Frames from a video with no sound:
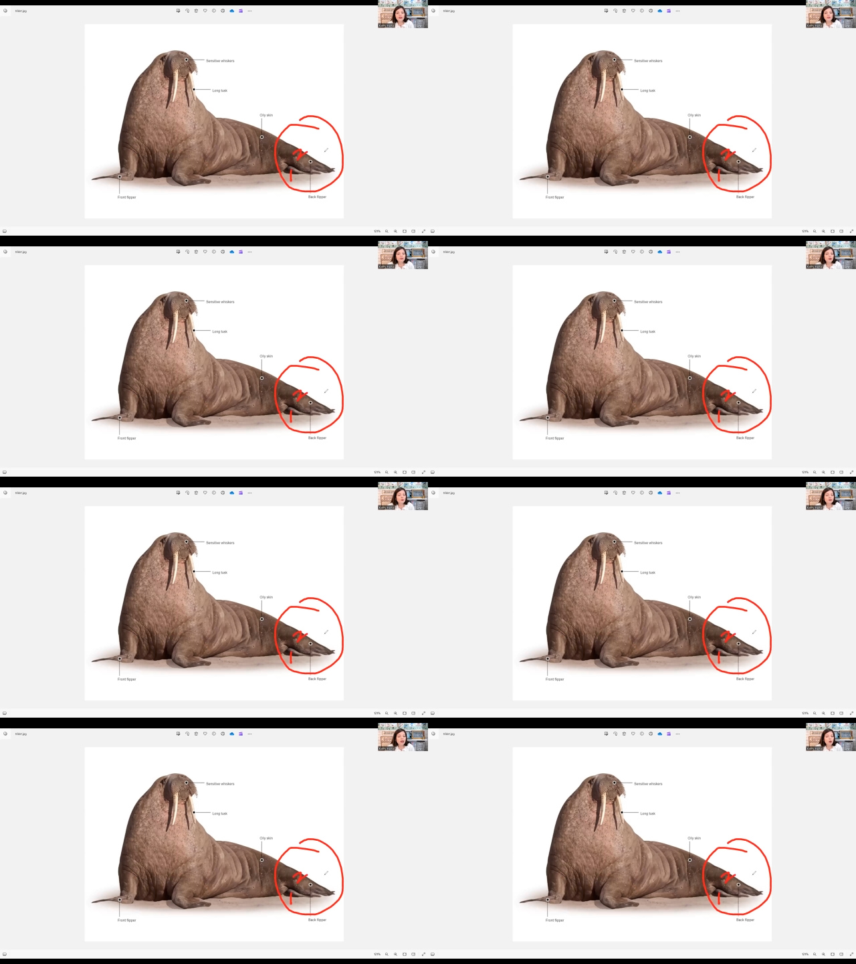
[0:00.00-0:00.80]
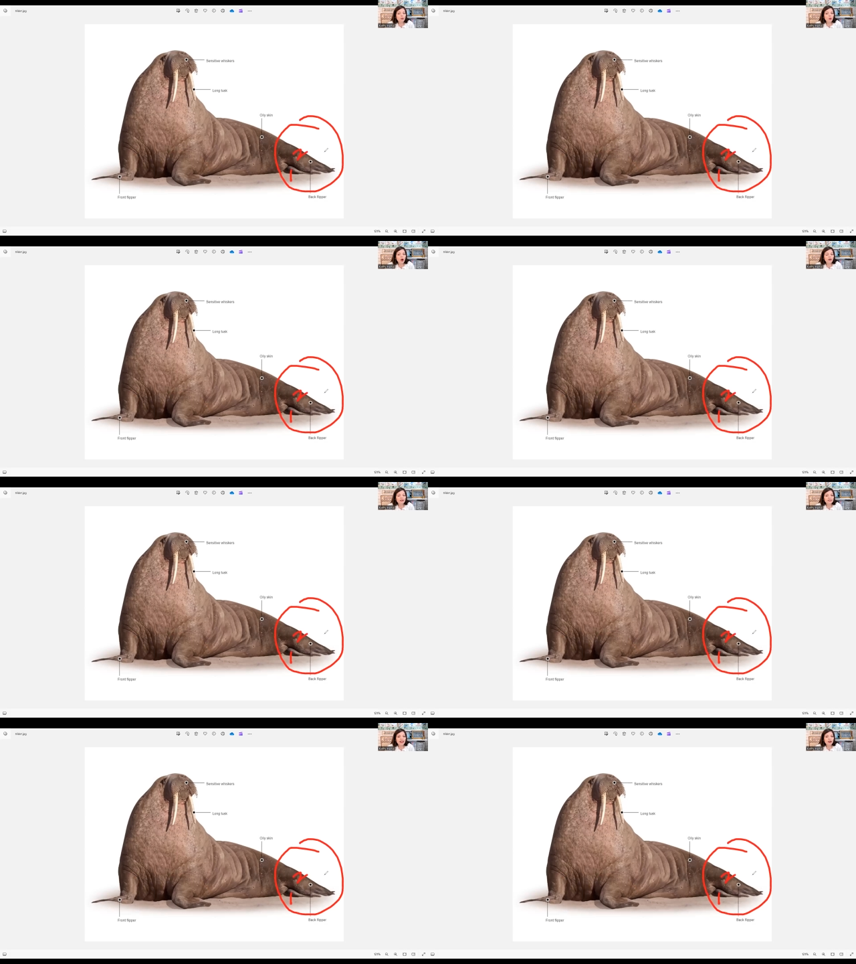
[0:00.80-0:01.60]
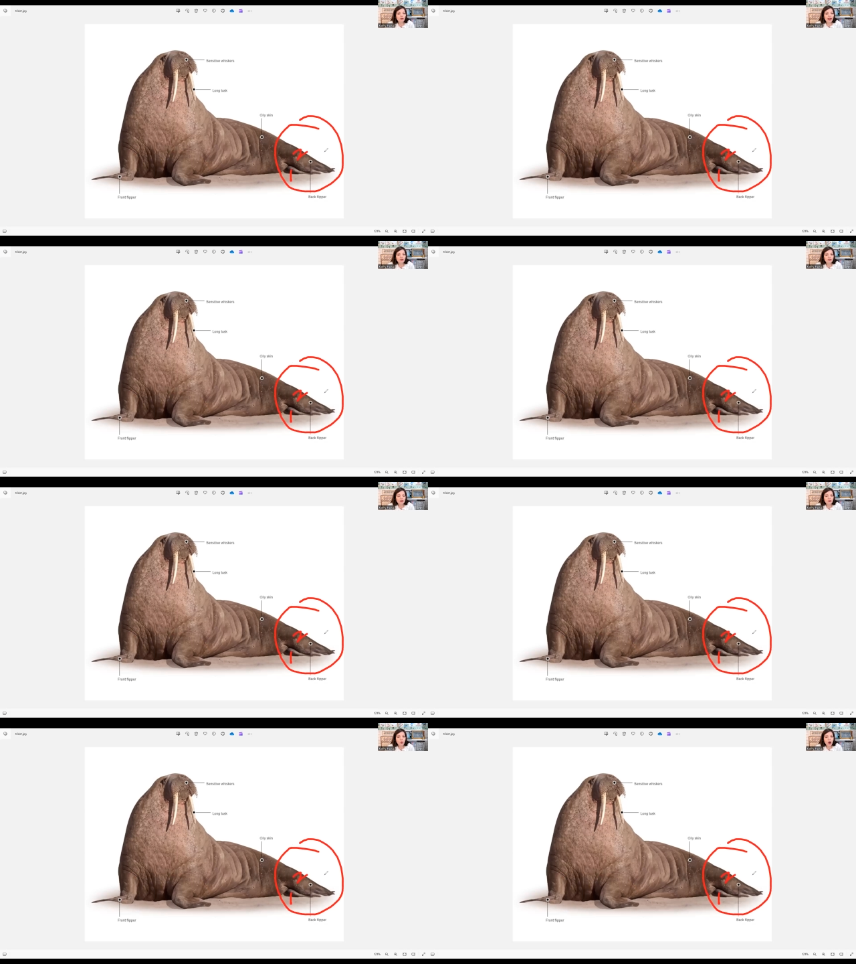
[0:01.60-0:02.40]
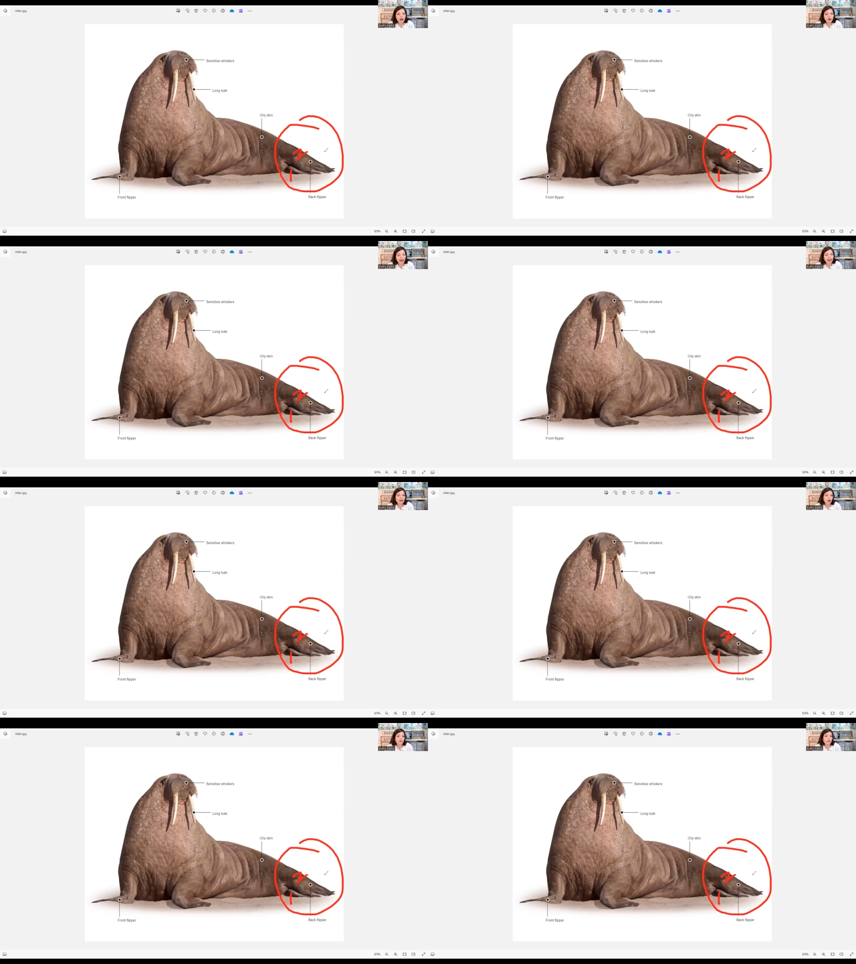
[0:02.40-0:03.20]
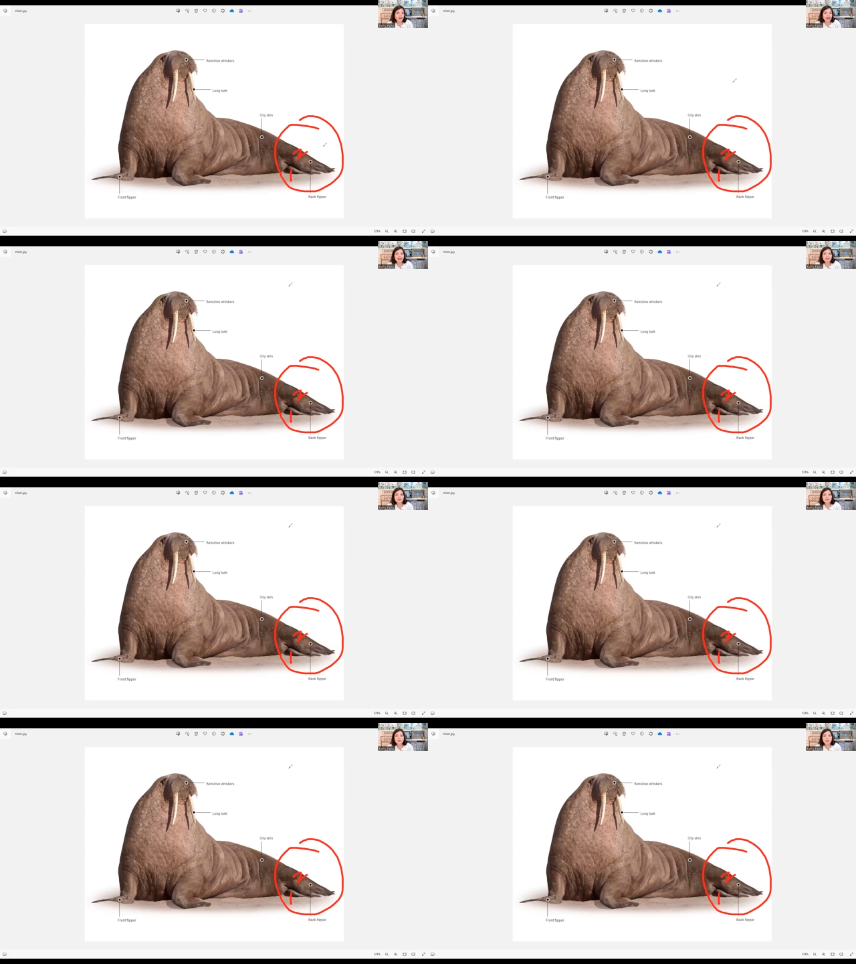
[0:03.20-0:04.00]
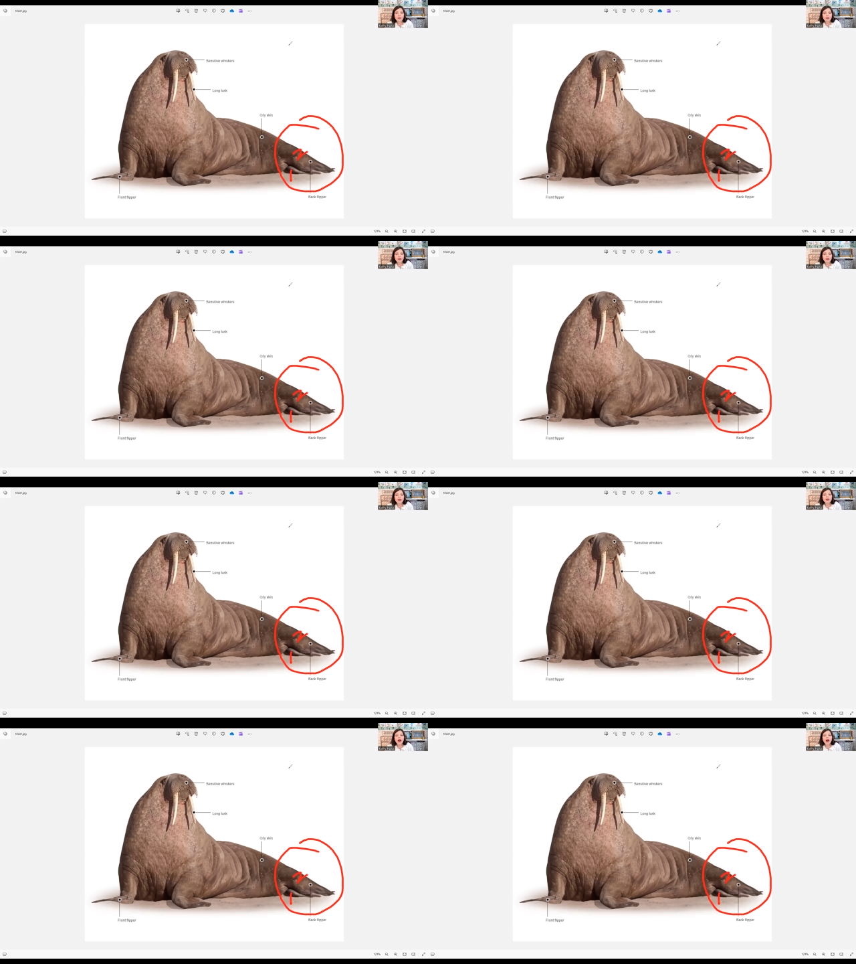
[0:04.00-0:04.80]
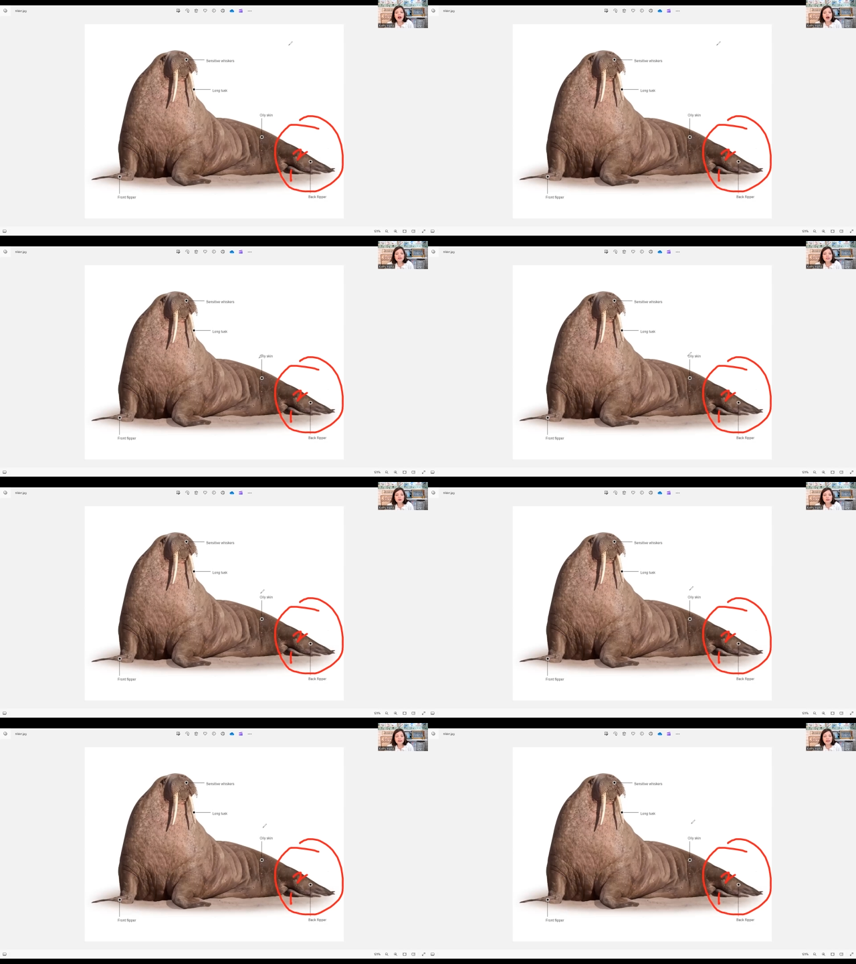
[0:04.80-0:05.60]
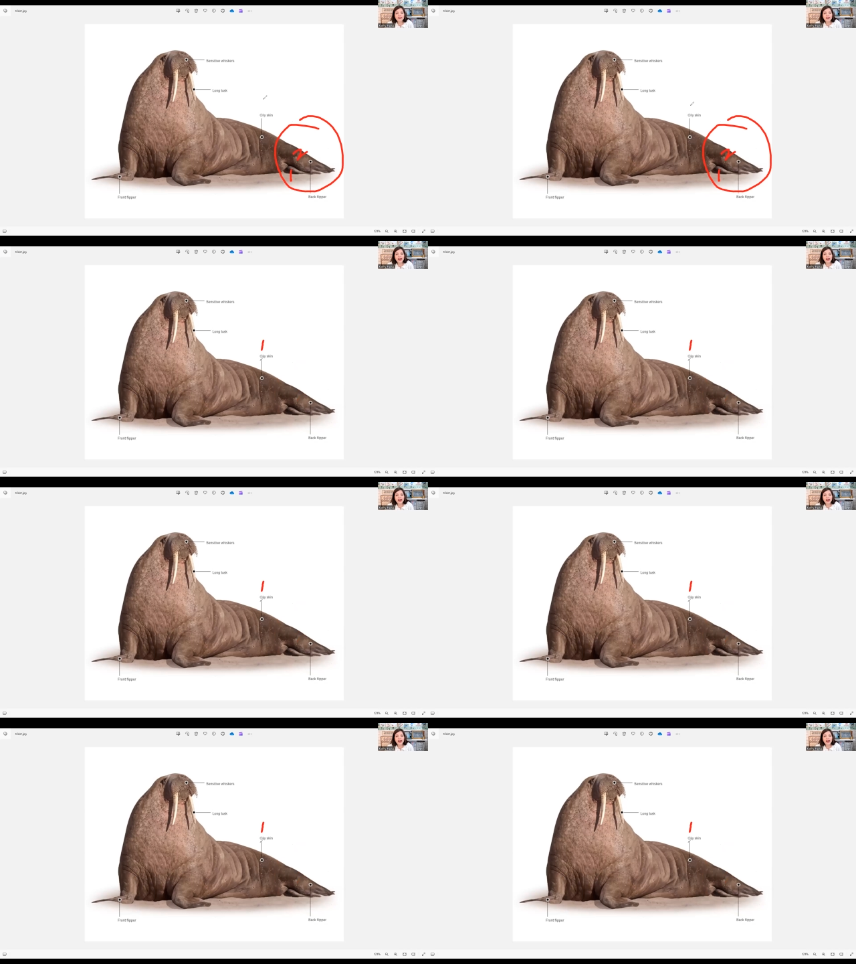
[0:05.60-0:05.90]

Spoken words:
[unreadable: no face in view]